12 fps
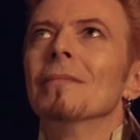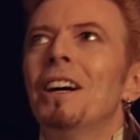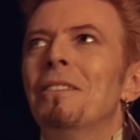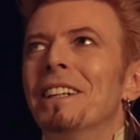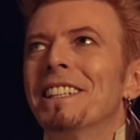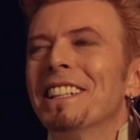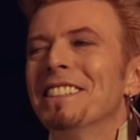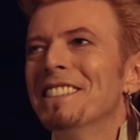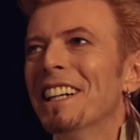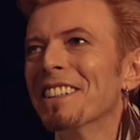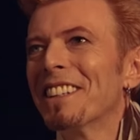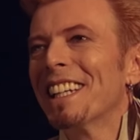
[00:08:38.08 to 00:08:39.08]
Oh, I don't
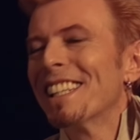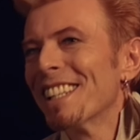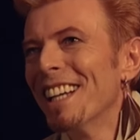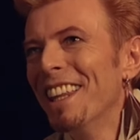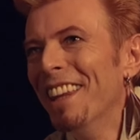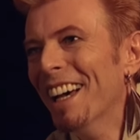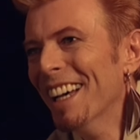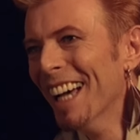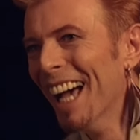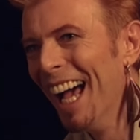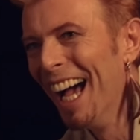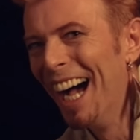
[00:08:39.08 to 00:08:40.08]
know things like
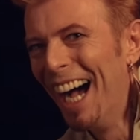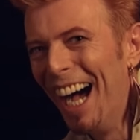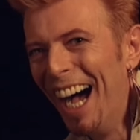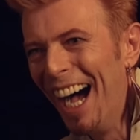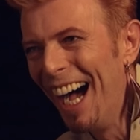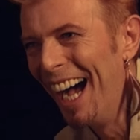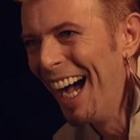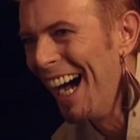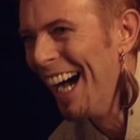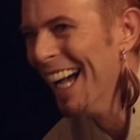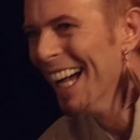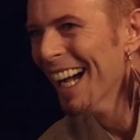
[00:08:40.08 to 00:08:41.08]

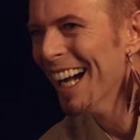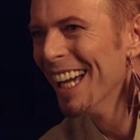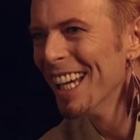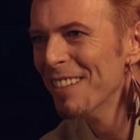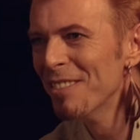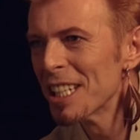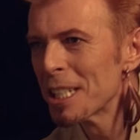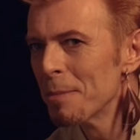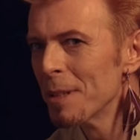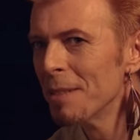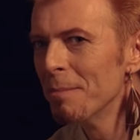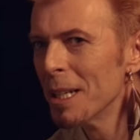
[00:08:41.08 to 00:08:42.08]
that. It must have
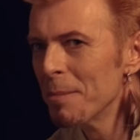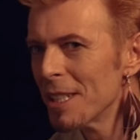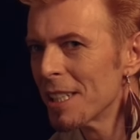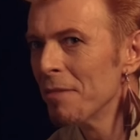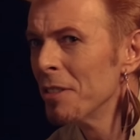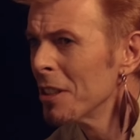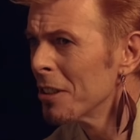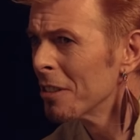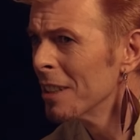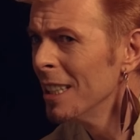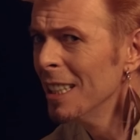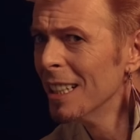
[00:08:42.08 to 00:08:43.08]
been maybe
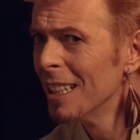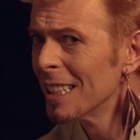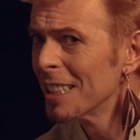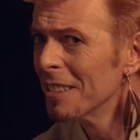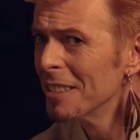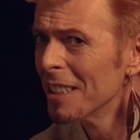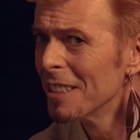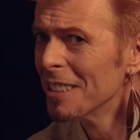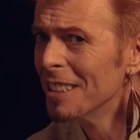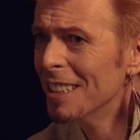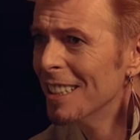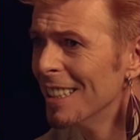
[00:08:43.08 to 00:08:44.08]
seventy-three. I don't know.
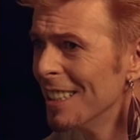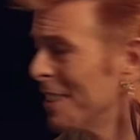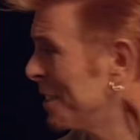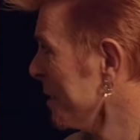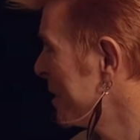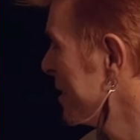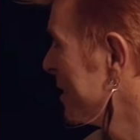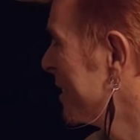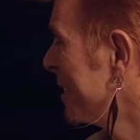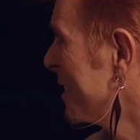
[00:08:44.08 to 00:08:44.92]
You, you,